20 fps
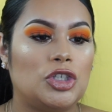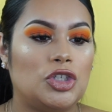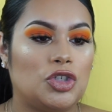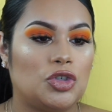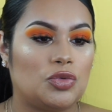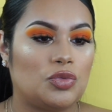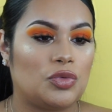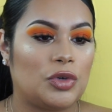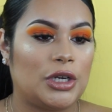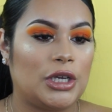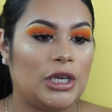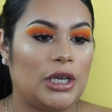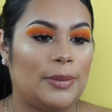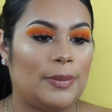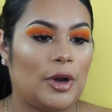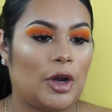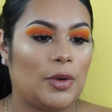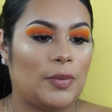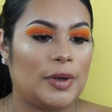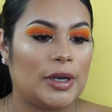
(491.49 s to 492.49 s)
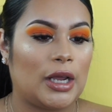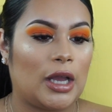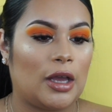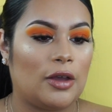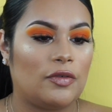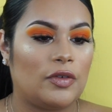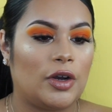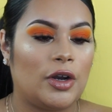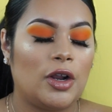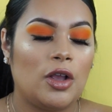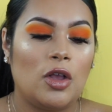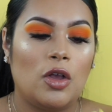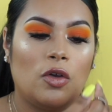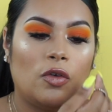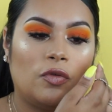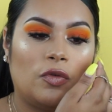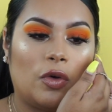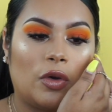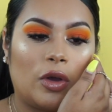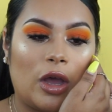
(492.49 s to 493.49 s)
Dream Urban Cover
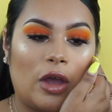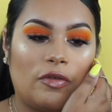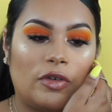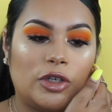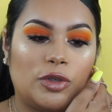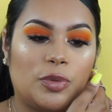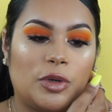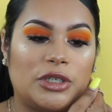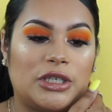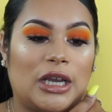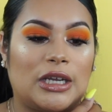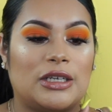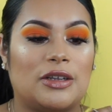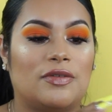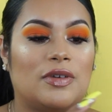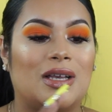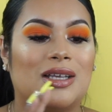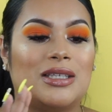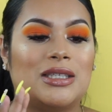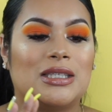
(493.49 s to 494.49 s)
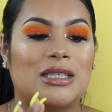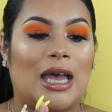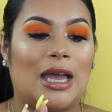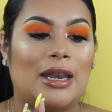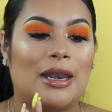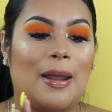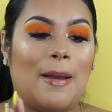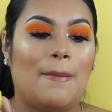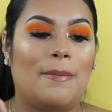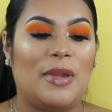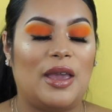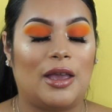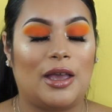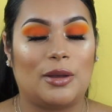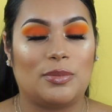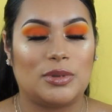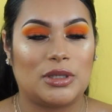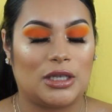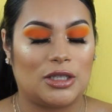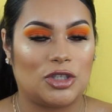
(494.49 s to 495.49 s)
Full Coverage Protective Sun
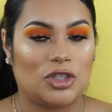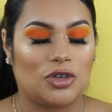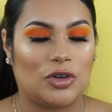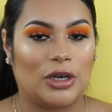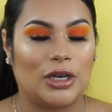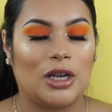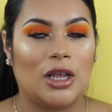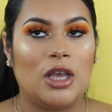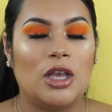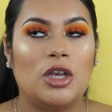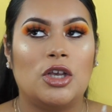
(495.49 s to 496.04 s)
Makeup Sunscreen.